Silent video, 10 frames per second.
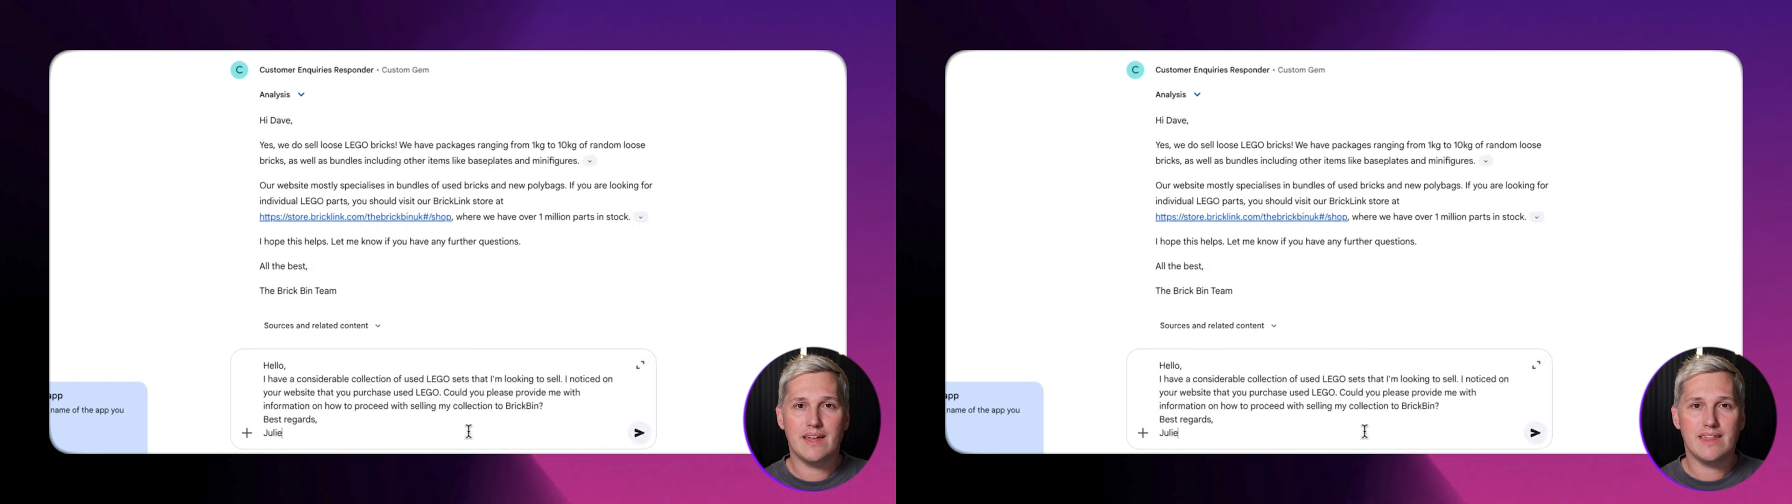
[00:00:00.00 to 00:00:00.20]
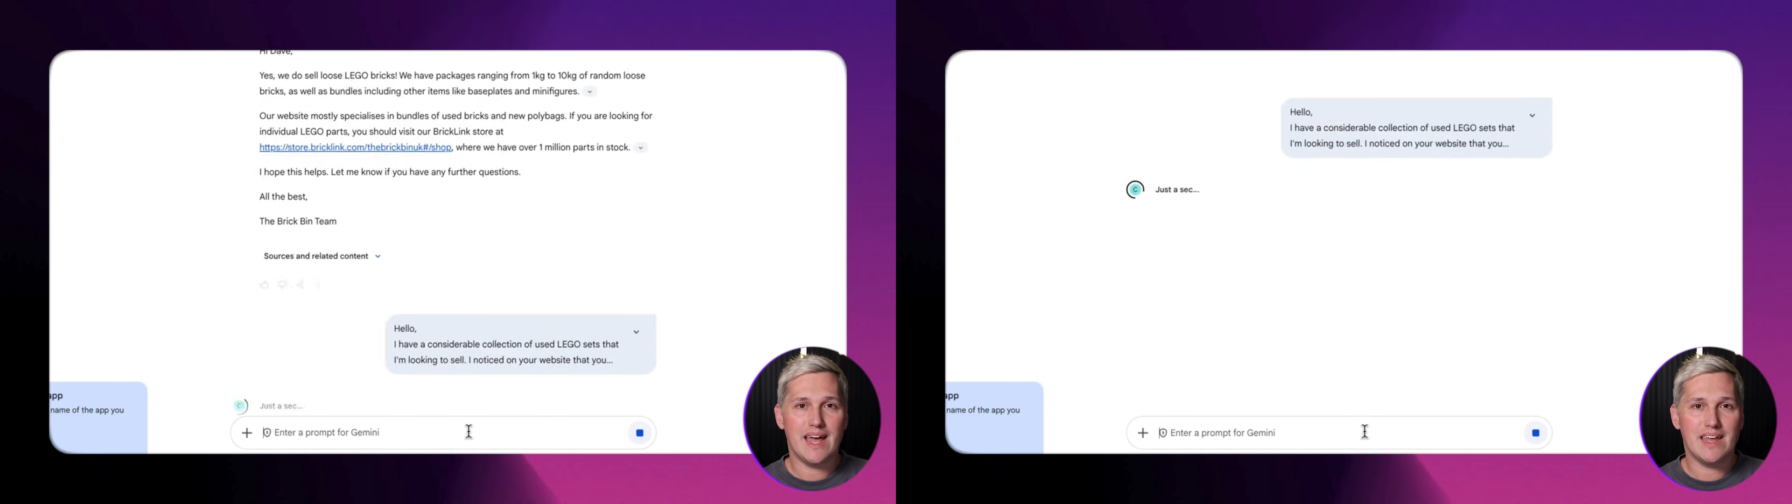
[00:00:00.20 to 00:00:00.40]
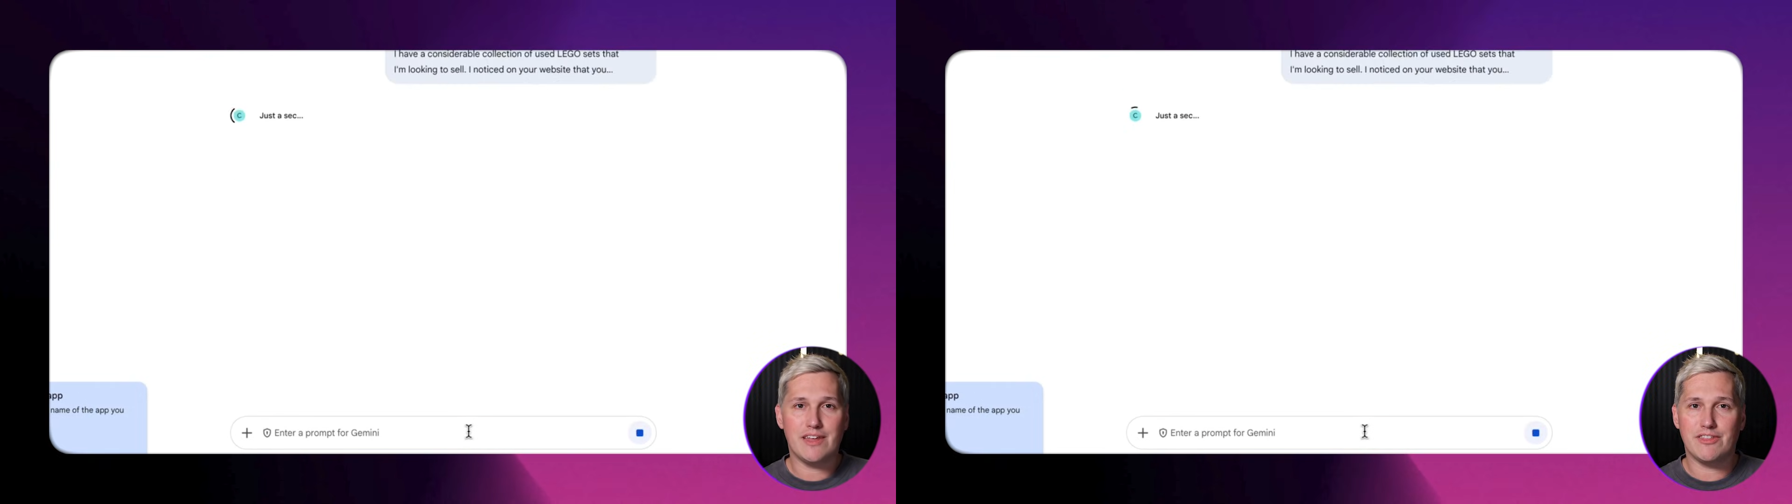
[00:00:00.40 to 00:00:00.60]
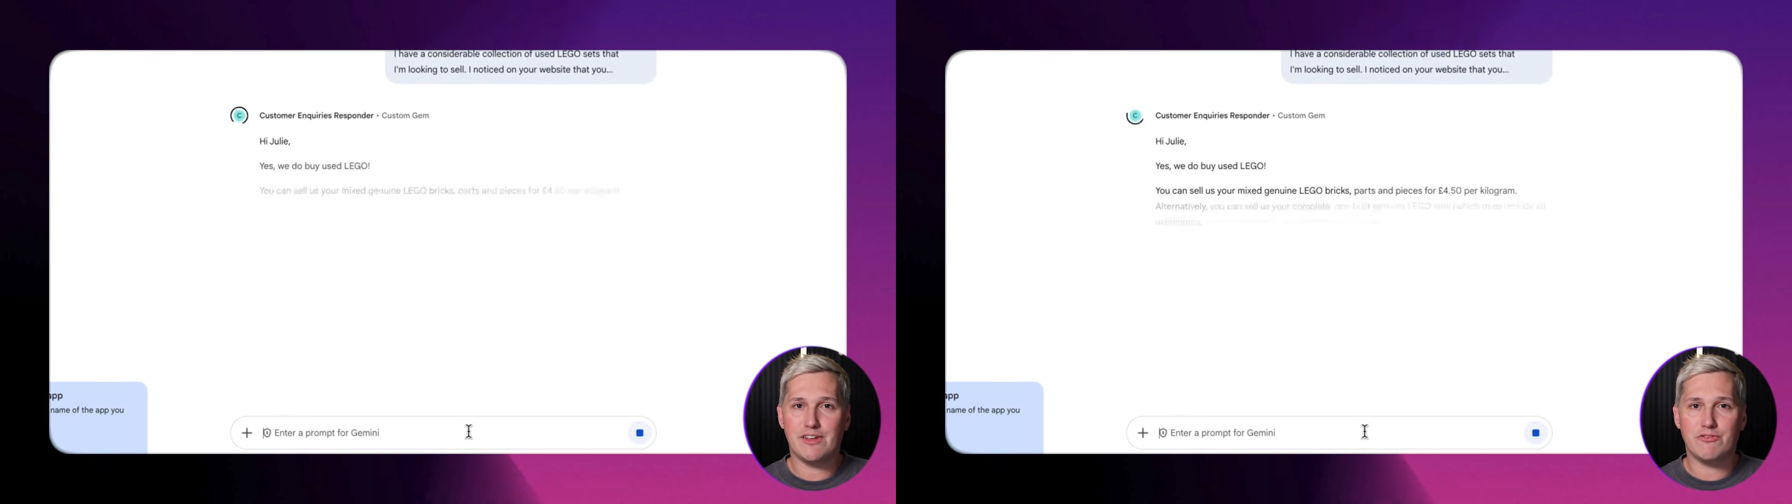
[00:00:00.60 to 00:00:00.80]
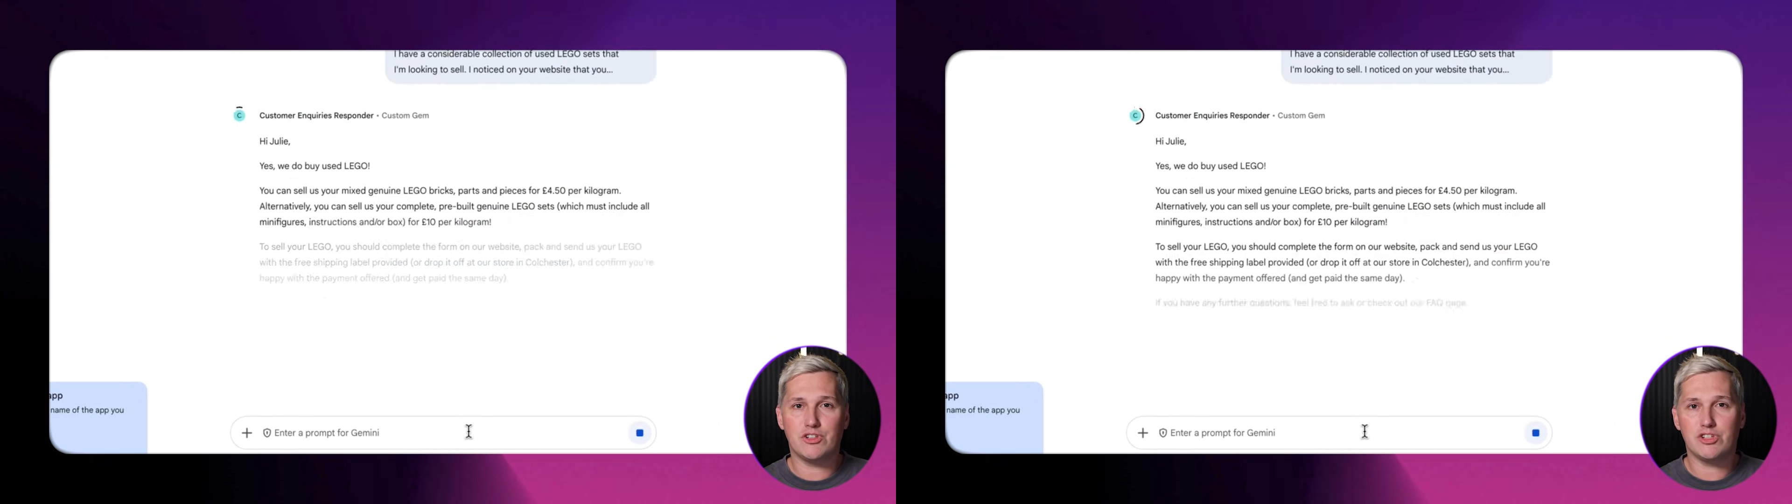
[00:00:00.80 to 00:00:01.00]
That is the
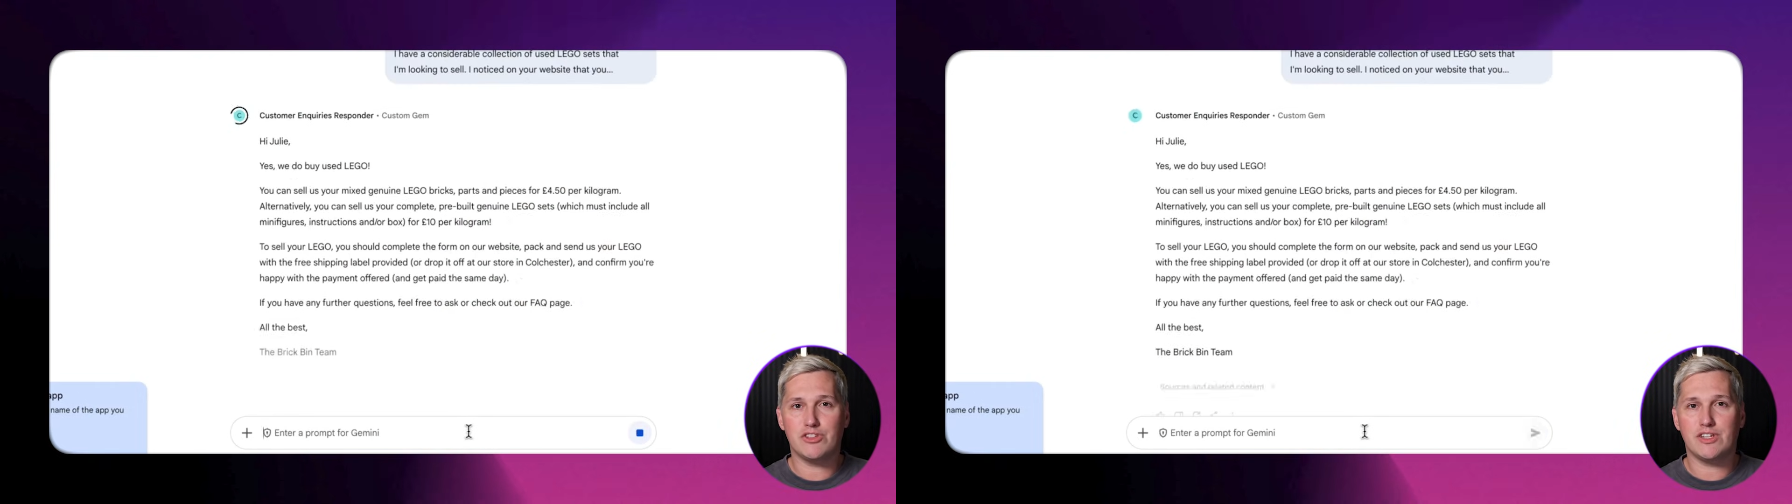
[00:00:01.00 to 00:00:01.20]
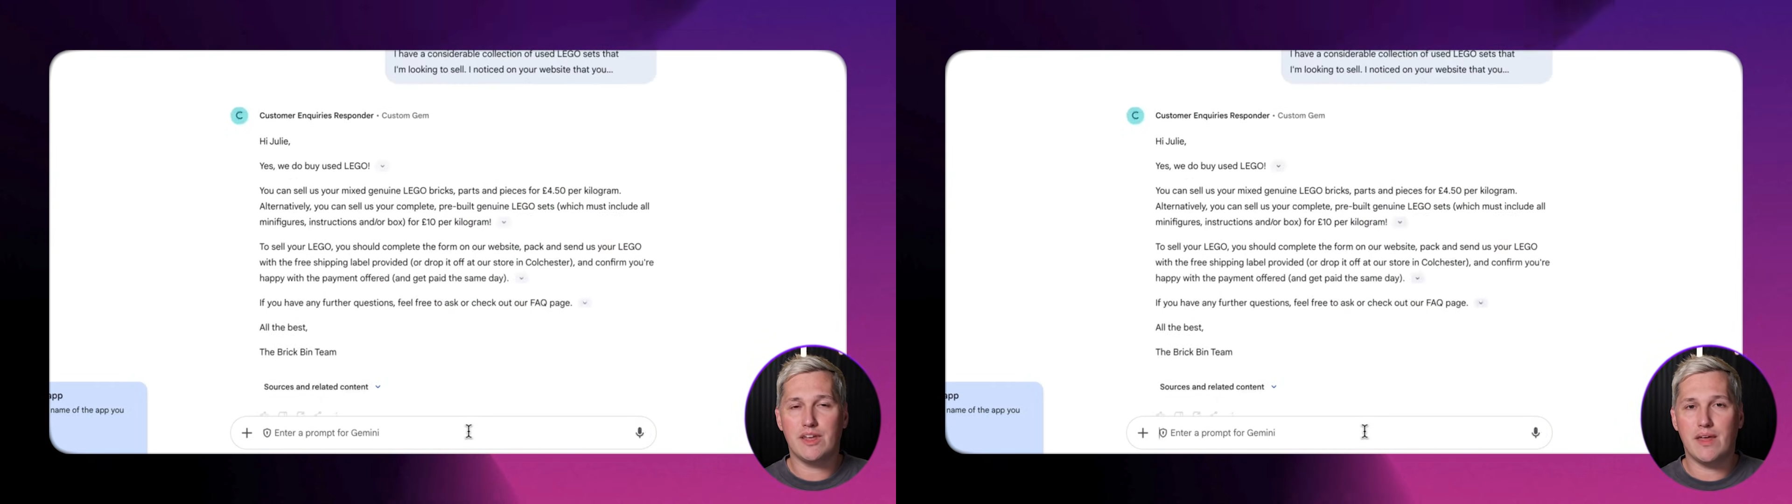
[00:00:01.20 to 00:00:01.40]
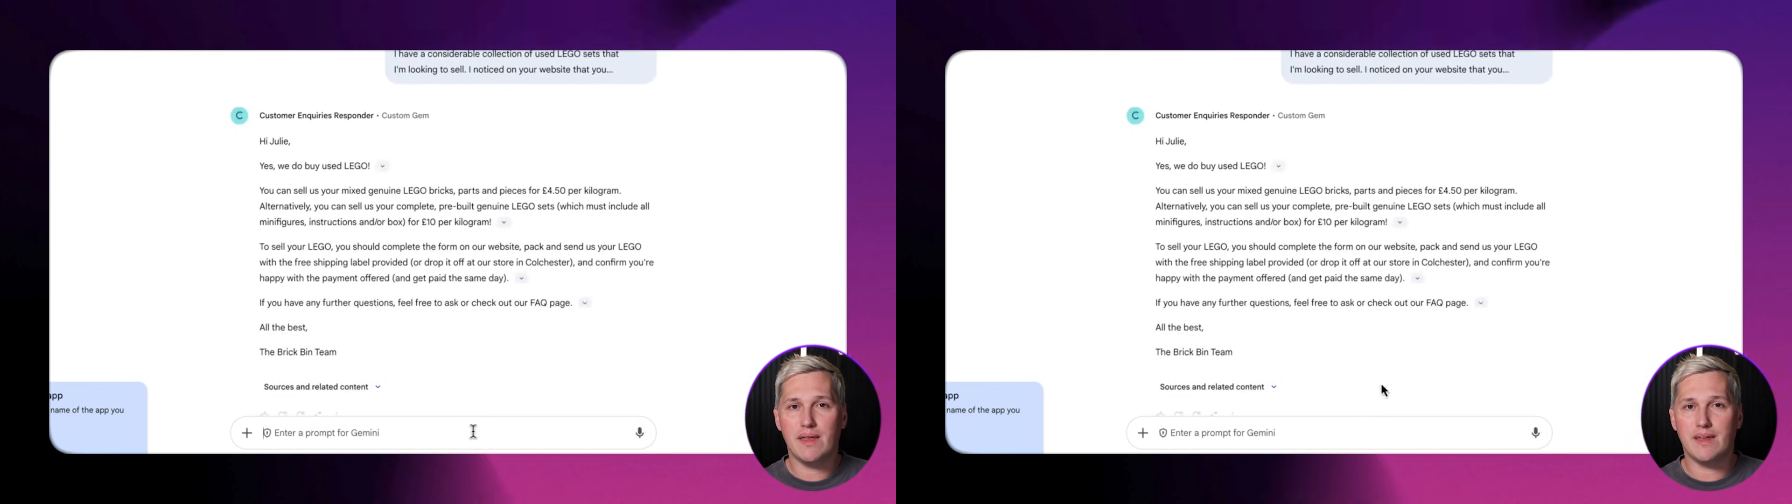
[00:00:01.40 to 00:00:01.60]
efficiency here.